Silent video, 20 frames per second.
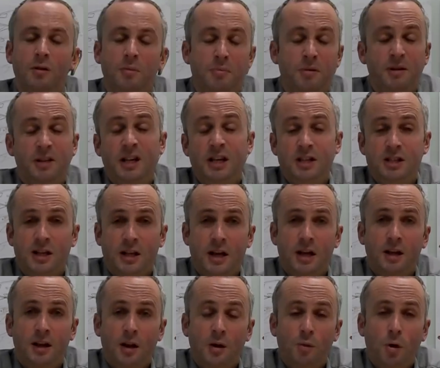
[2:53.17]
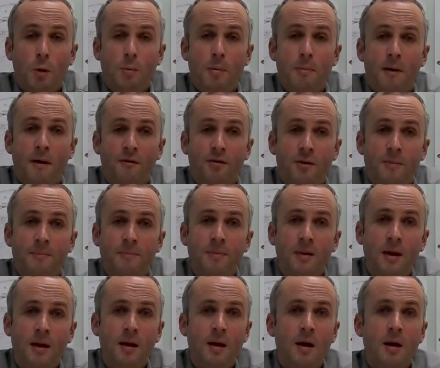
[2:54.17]
potentially hitting the rope above them.
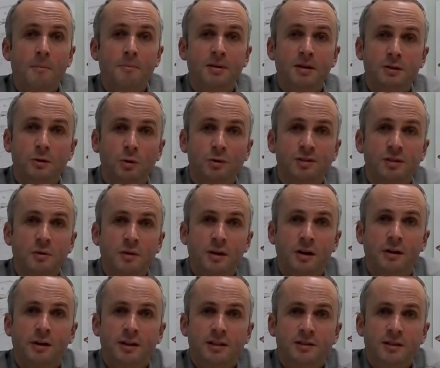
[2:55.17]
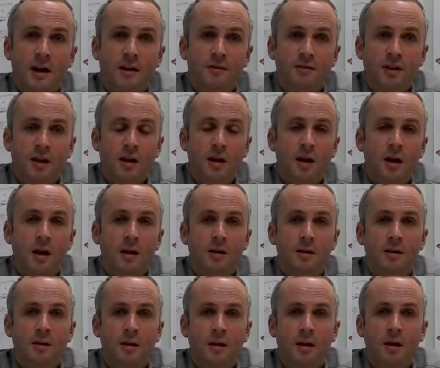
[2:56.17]
But there's also increased safety, and
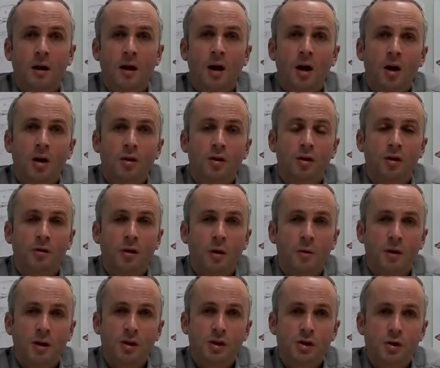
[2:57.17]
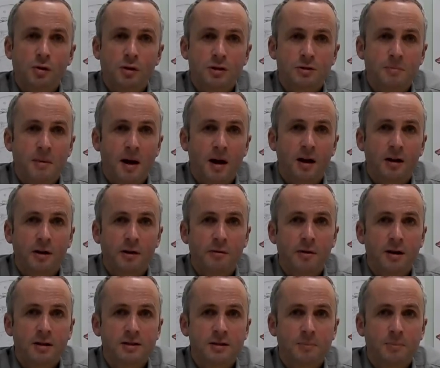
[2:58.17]
in the growing insurance market
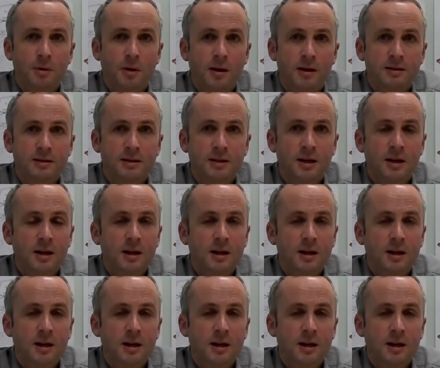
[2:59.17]
around zip lines,